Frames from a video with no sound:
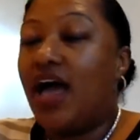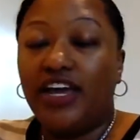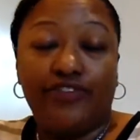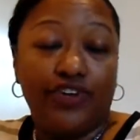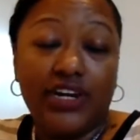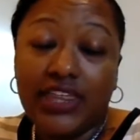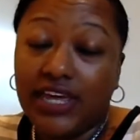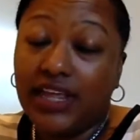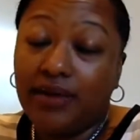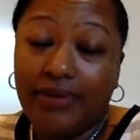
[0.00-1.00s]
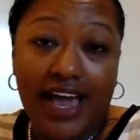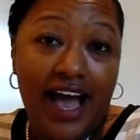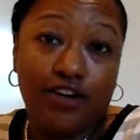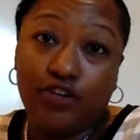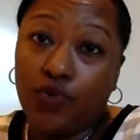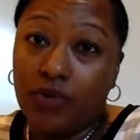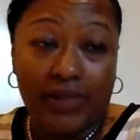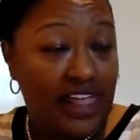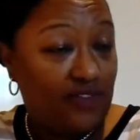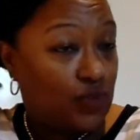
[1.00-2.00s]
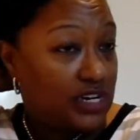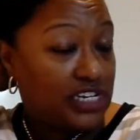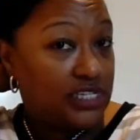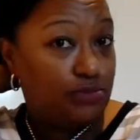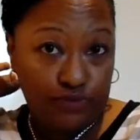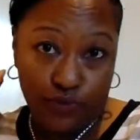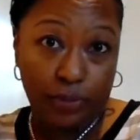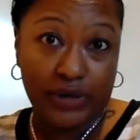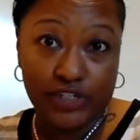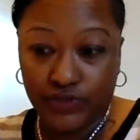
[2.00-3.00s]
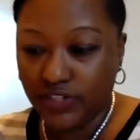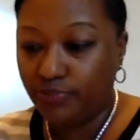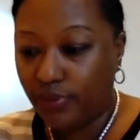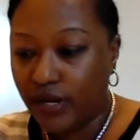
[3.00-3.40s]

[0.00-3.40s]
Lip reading: if you're anything like me, I don't know where my life was before Pinterest,